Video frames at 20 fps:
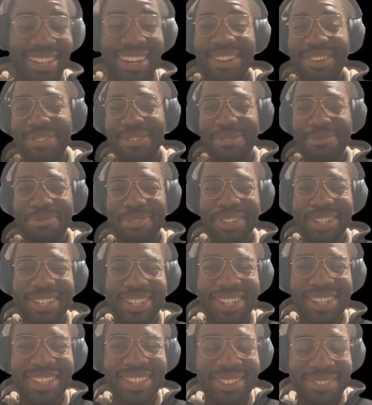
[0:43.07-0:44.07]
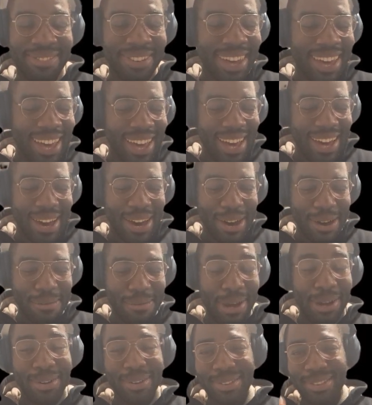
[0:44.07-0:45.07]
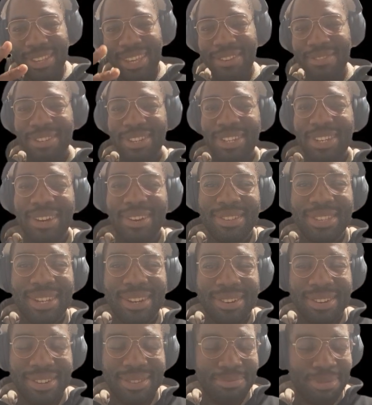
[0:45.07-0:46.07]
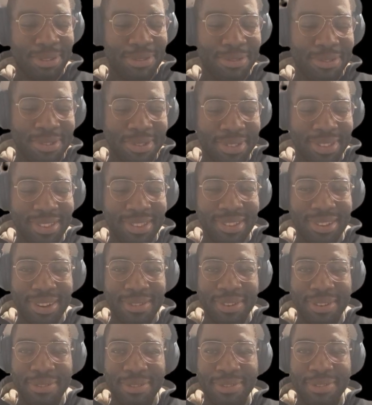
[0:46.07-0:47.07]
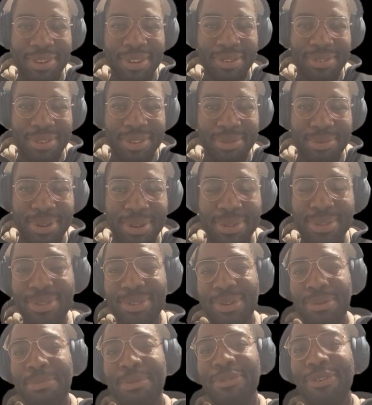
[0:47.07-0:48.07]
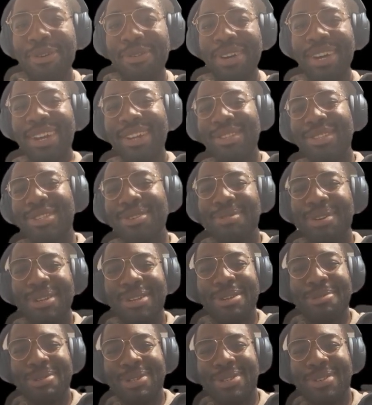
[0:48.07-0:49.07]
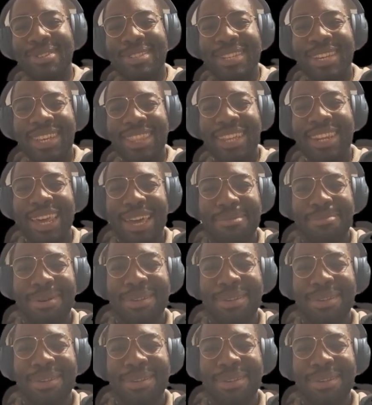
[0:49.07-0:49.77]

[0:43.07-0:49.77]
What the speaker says: I do appreciate them. I'll also give a shout out before the start of every video as well. So before we get into it, do be sure to hit the like